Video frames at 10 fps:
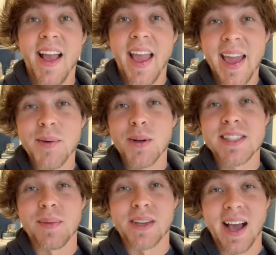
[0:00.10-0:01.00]
Hey,
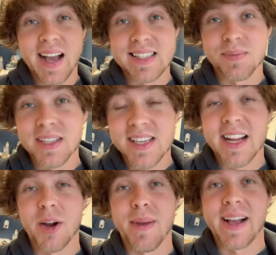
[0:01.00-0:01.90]
what's up guys? Mint City
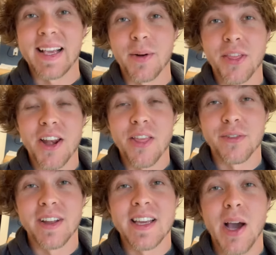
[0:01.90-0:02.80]
here back in with
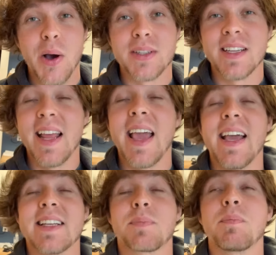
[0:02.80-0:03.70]
another video.
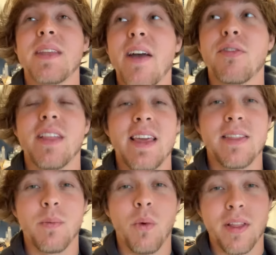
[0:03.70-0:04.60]
Today is
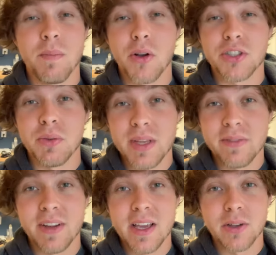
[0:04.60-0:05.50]
definitely one of the most
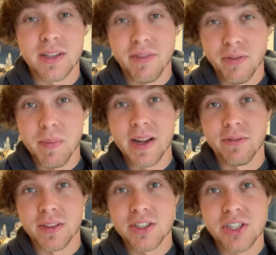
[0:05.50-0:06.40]
unique videos I've ever made
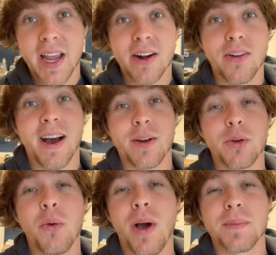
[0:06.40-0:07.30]
for this channel. I don't
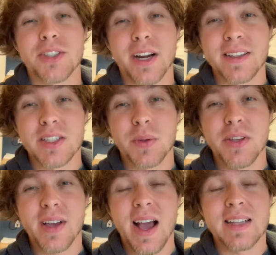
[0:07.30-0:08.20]
know why I'm sharing this with
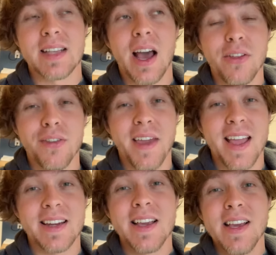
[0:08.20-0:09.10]
you guys other
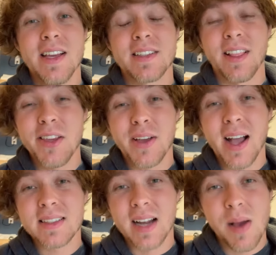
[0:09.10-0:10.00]
than to let you
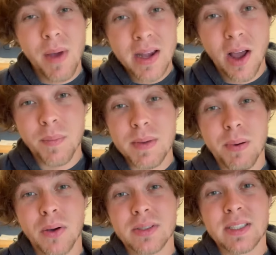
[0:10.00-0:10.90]
guys that I might not be
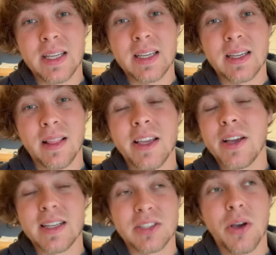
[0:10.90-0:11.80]
posting, let you
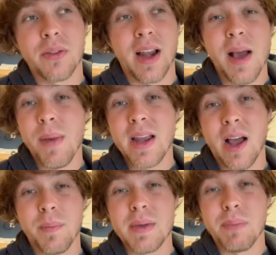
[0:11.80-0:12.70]
guys know that I might
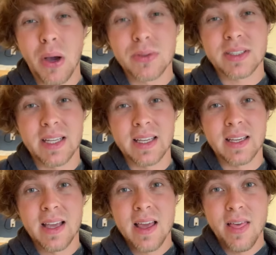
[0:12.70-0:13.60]
not be
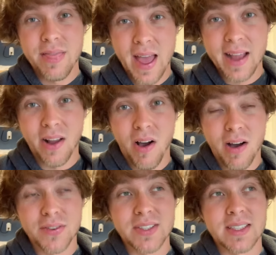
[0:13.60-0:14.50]
posting that
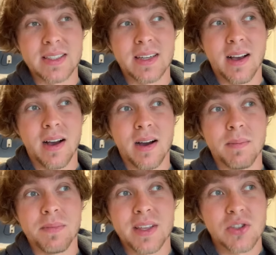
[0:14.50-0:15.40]
often
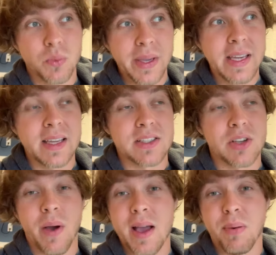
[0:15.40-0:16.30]
um, this week.
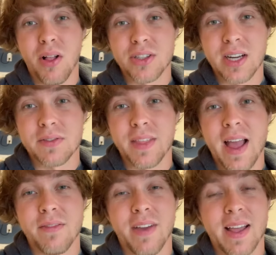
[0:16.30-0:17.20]
So I apologize for
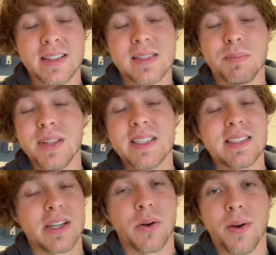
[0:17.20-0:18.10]
that in advance. Please
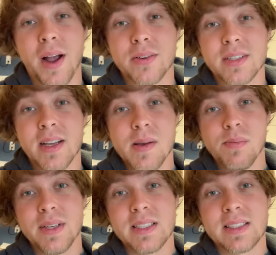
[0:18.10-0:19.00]
stick around.
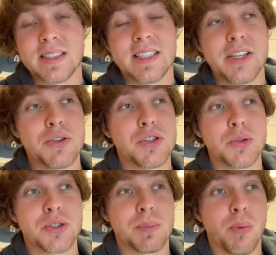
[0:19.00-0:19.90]
Please continue
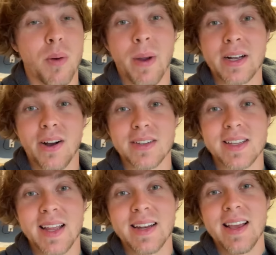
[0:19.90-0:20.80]
to support my
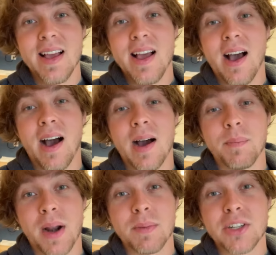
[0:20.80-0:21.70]
content. Um,
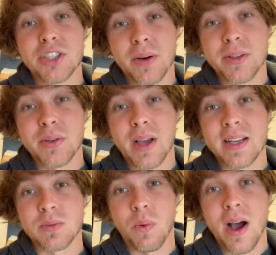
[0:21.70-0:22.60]
but I'm gonna share with you
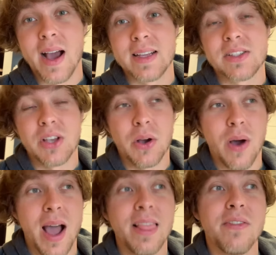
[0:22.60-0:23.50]
guys why. So
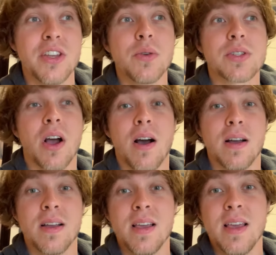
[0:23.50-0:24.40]
I live in
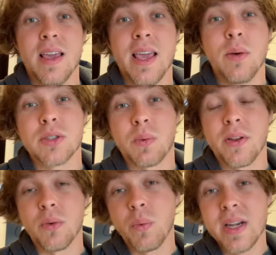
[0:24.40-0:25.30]
Utah. It was one
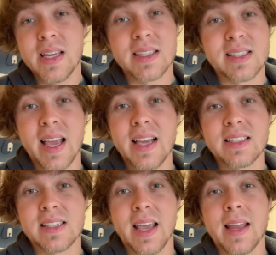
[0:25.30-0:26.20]
of the windiest
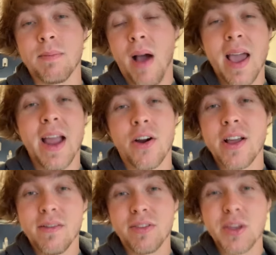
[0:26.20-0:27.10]
days in my
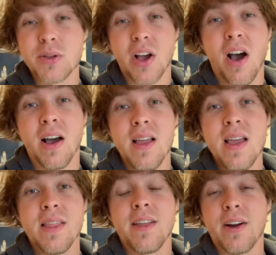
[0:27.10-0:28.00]
area of Utah
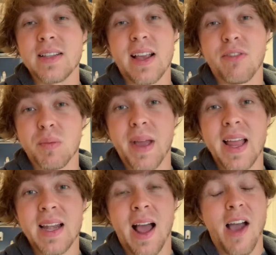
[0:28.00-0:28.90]
there has ever
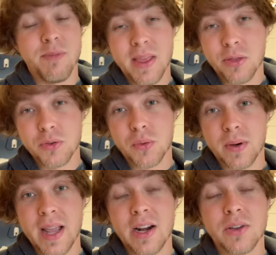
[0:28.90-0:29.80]
been. I've been through
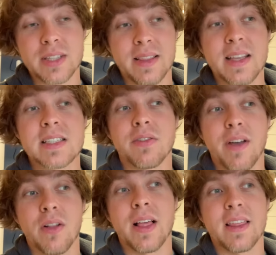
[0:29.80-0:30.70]
tornadoes and this
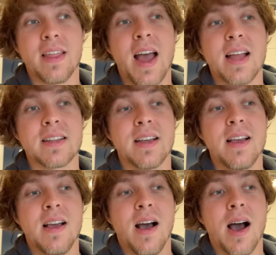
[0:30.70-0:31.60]
felt like that.
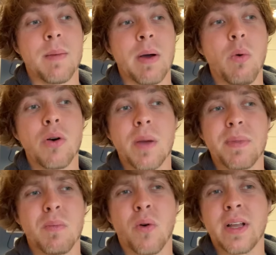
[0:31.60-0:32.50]
Um, I woke up in
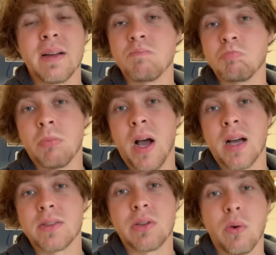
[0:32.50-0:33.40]
the morning,
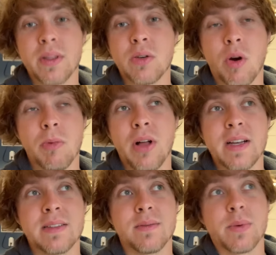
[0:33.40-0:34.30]
uh, totally normal.
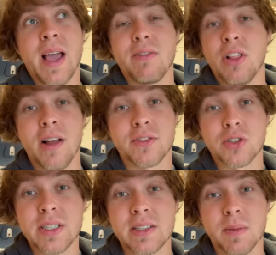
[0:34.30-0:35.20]
I, we have a lot of
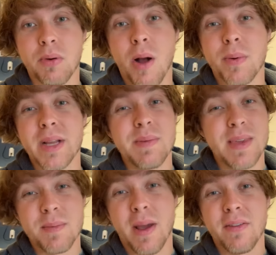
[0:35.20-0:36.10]
trees on the property.
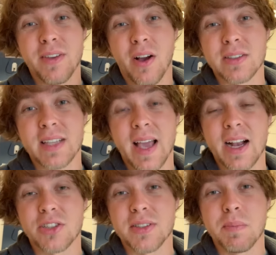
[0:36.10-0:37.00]
Me and my fiance
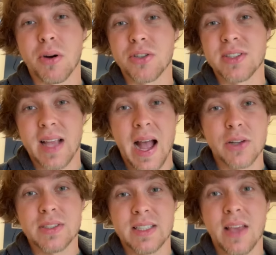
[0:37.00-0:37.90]
actually purchased a
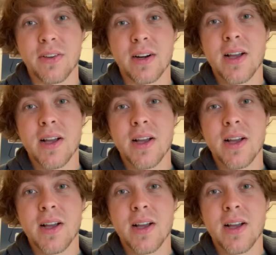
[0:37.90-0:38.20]
house together.